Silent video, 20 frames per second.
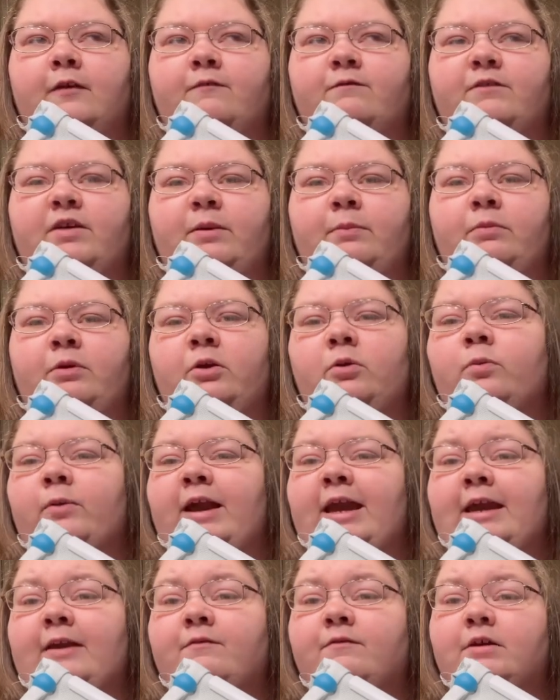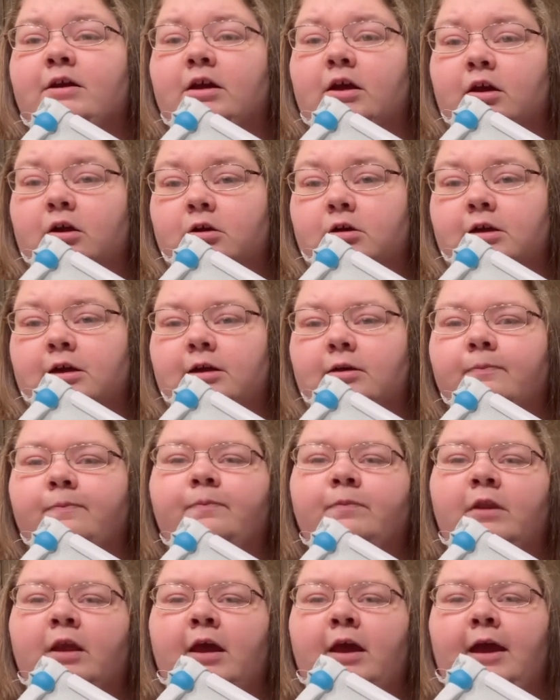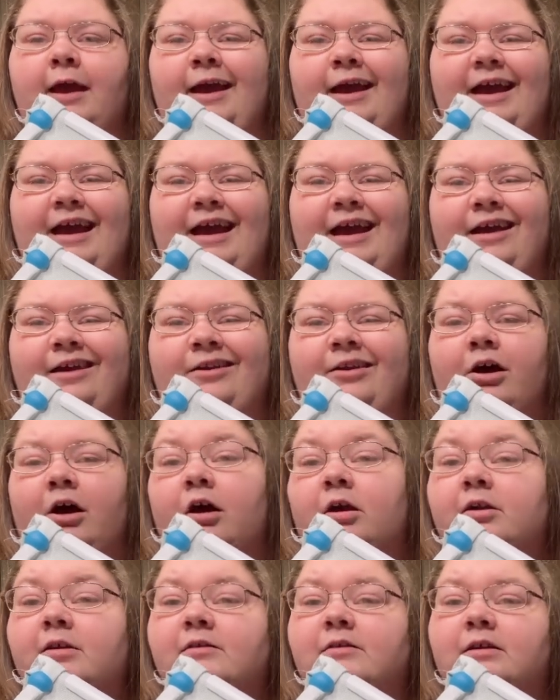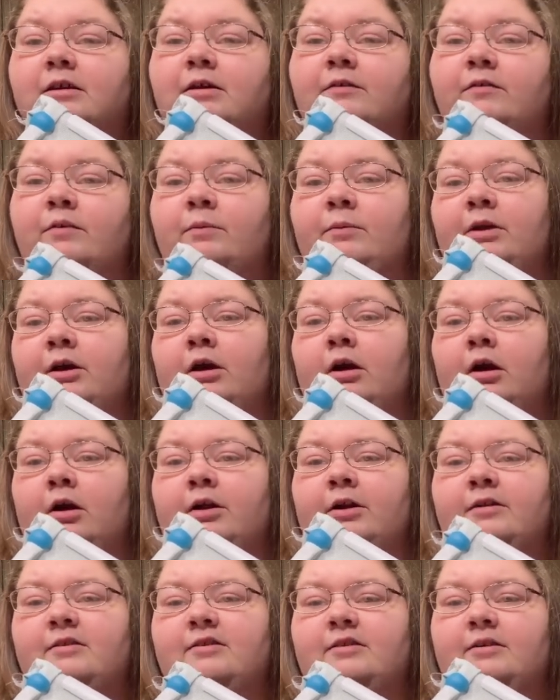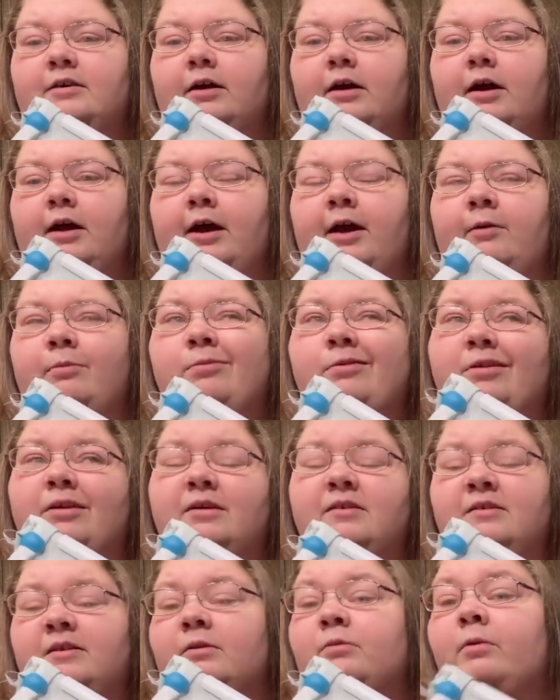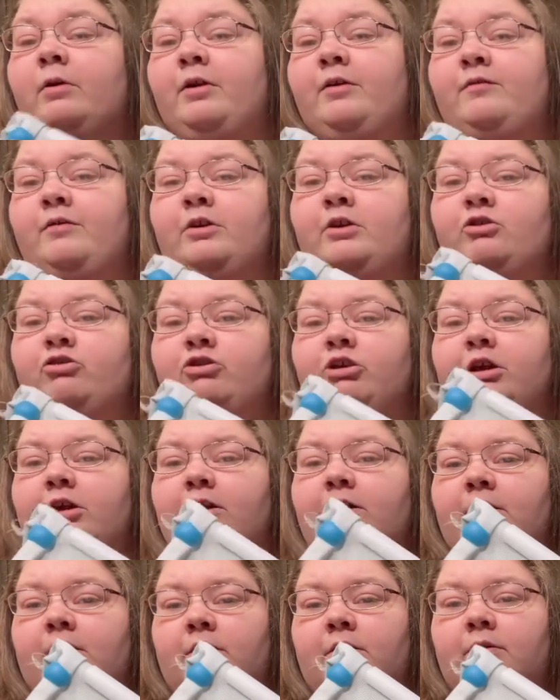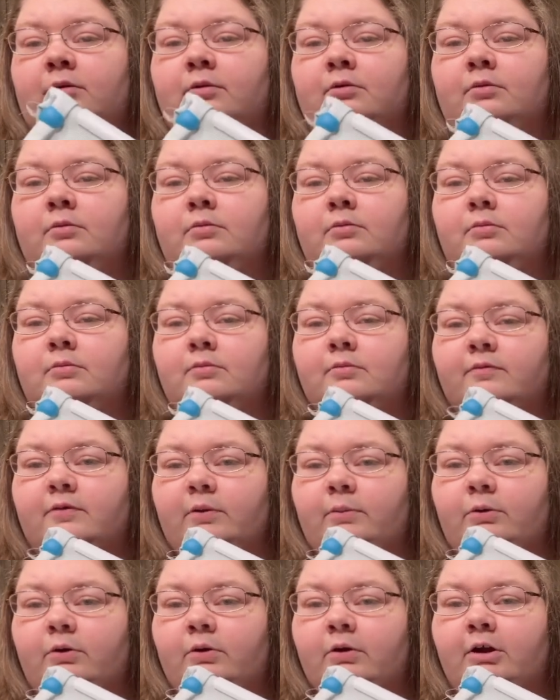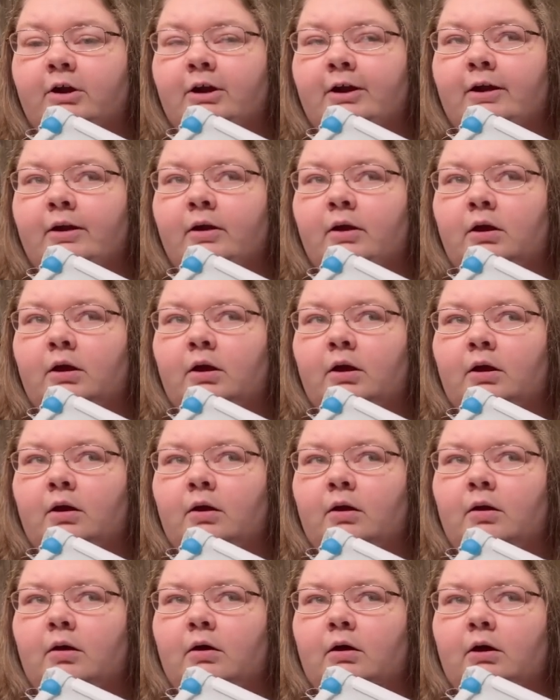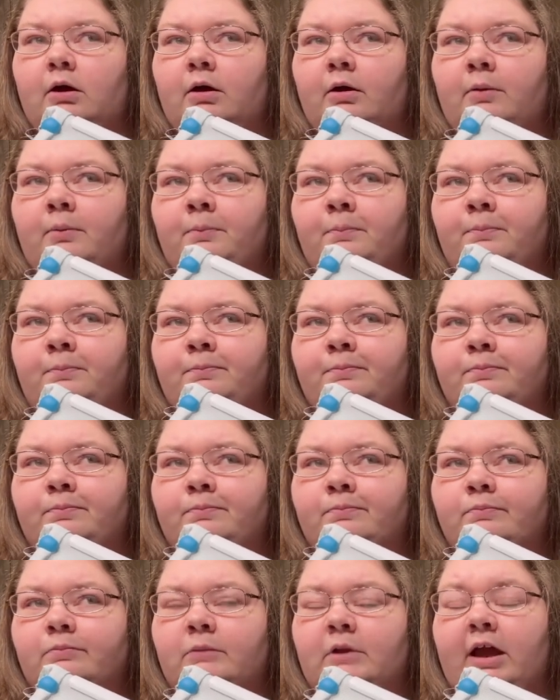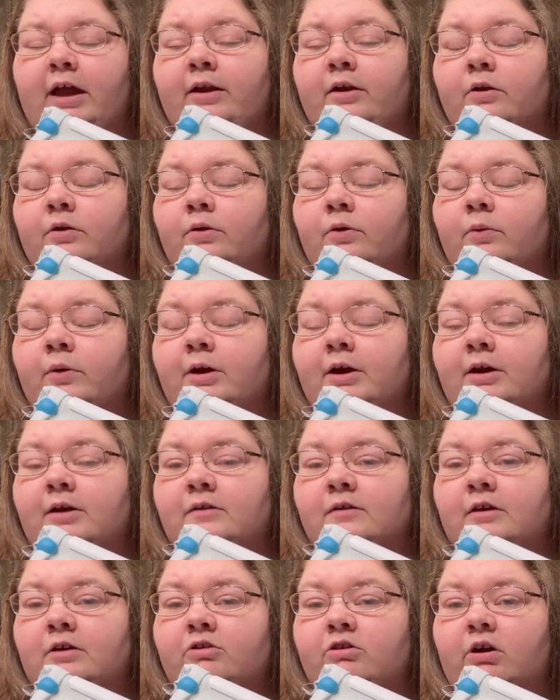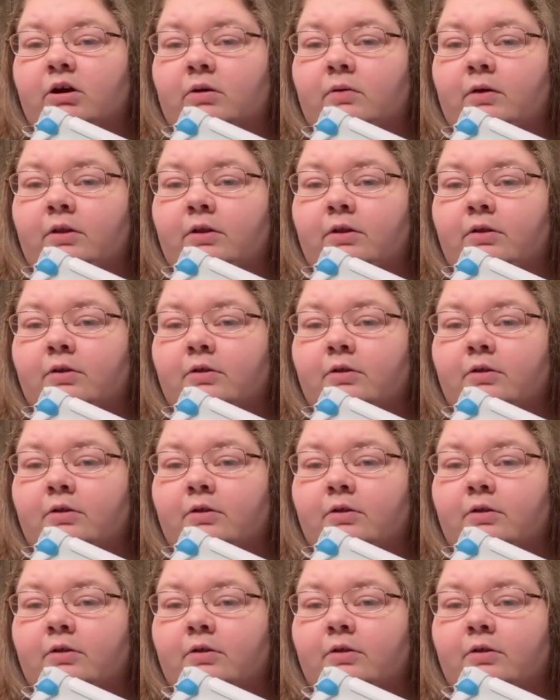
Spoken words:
February. And honestly, if I'm being honest, I really did want to finish it in February. I don't know what I got sidetracked with.